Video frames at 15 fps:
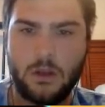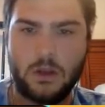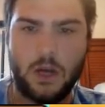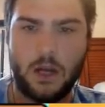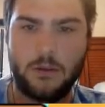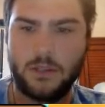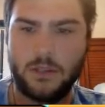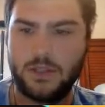
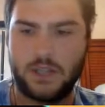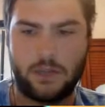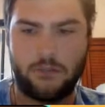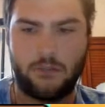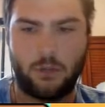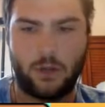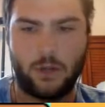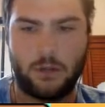It does like
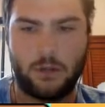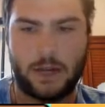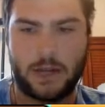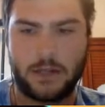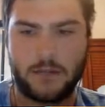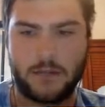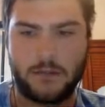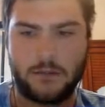40
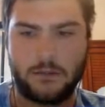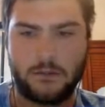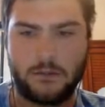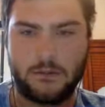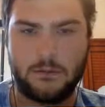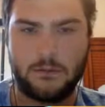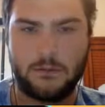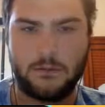max
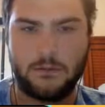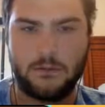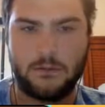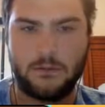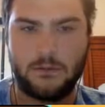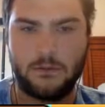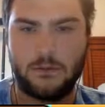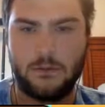
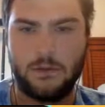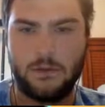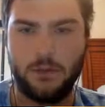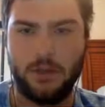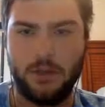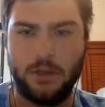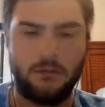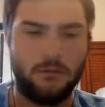to
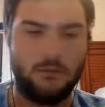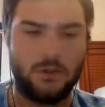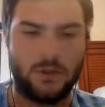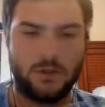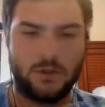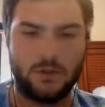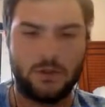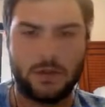me, which
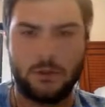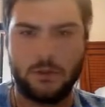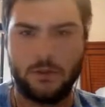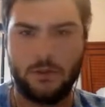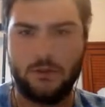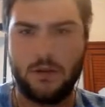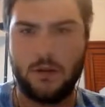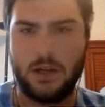is
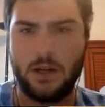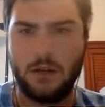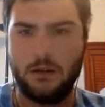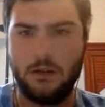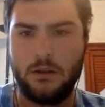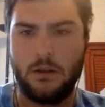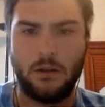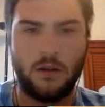absolutely fine.
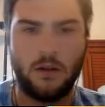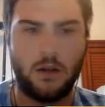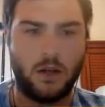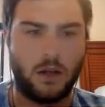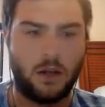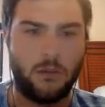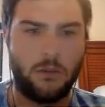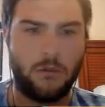
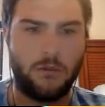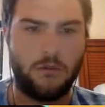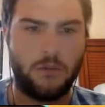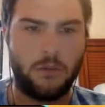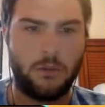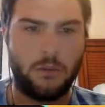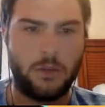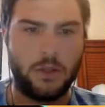And
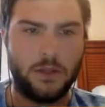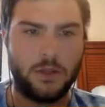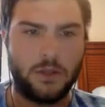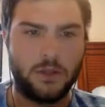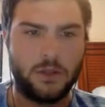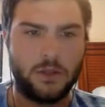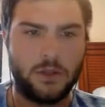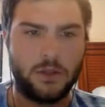Foul Play is
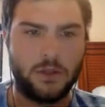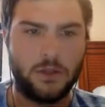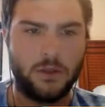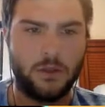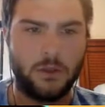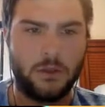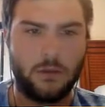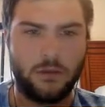going to do
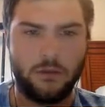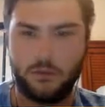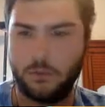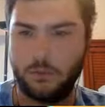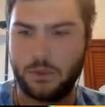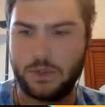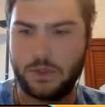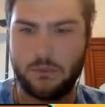about
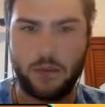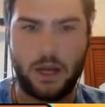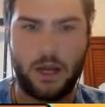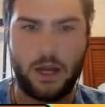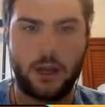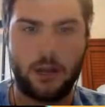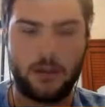50% back.